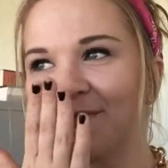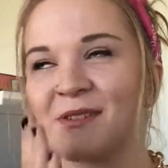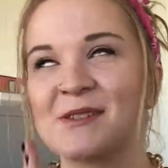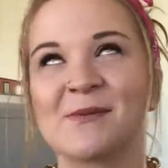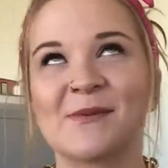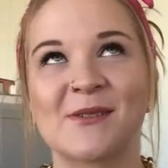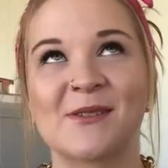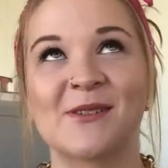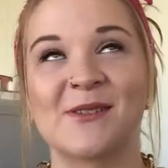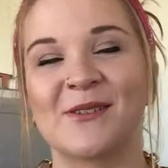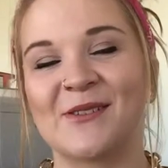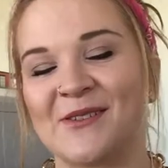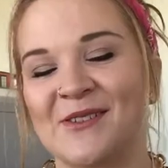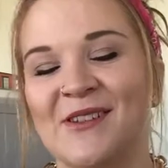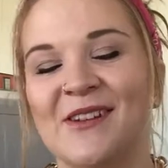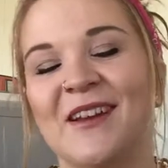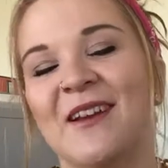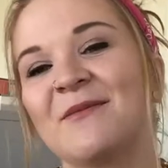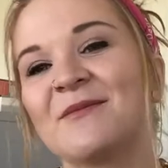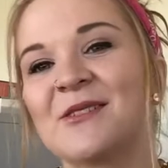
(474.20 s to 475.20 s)
It smells so
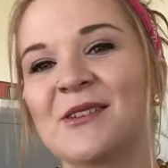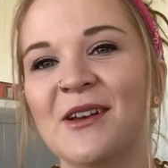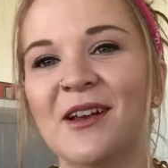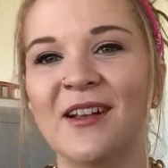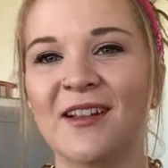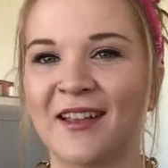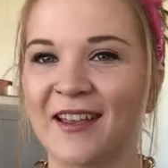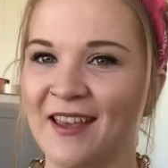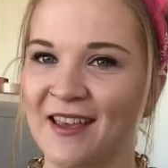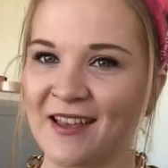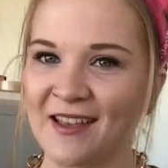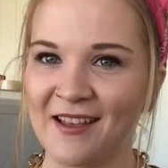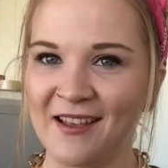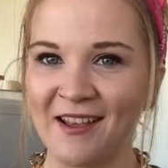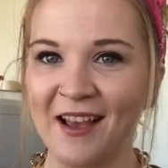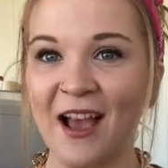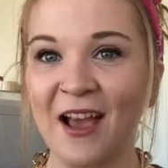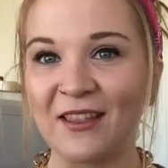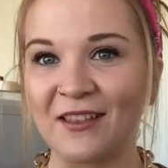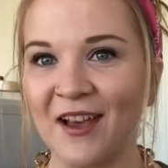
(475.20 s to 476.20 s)
good. I'm so like,
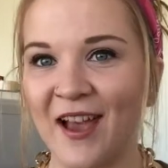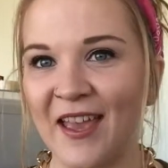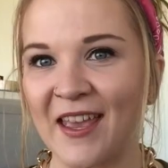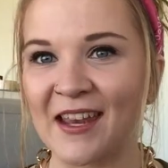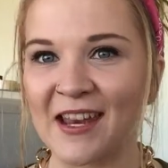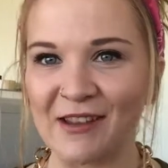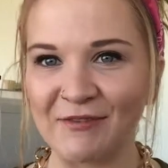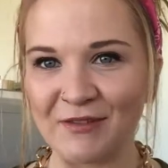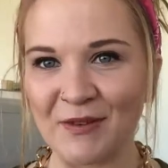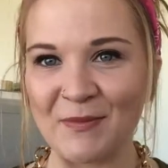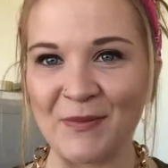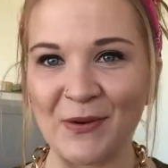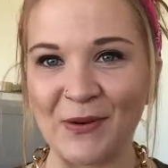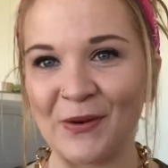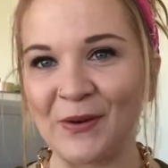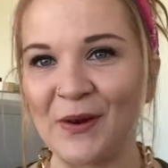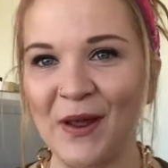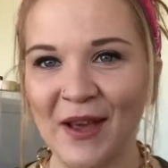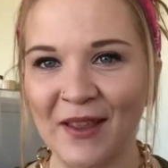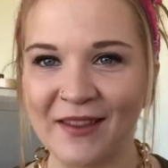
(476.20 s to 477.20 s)
I like it even
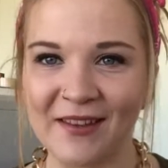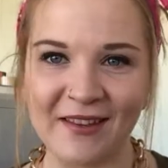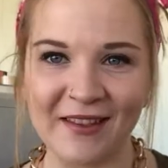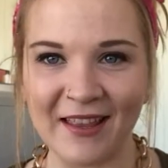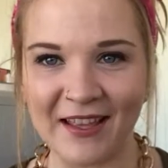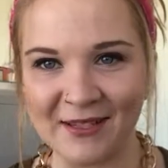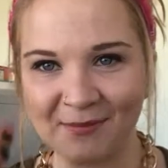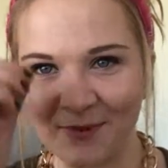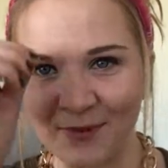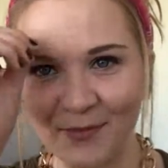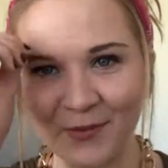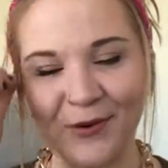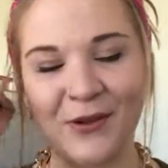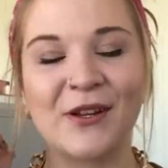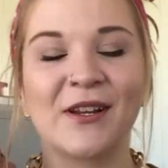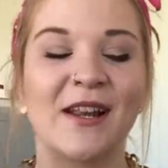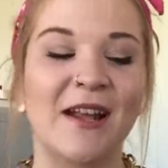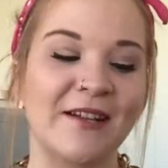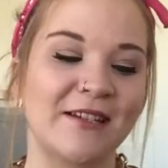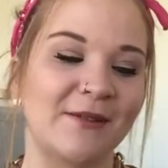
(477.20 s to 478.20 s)
more now that that's been
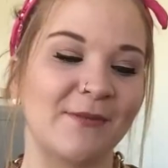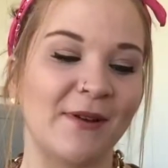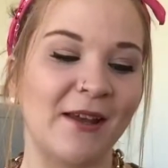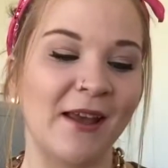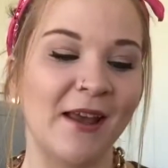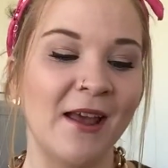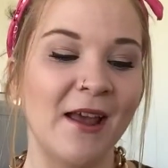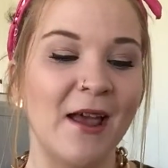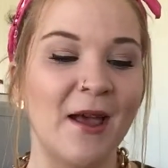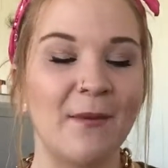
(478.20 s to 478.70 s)
pointed out to me.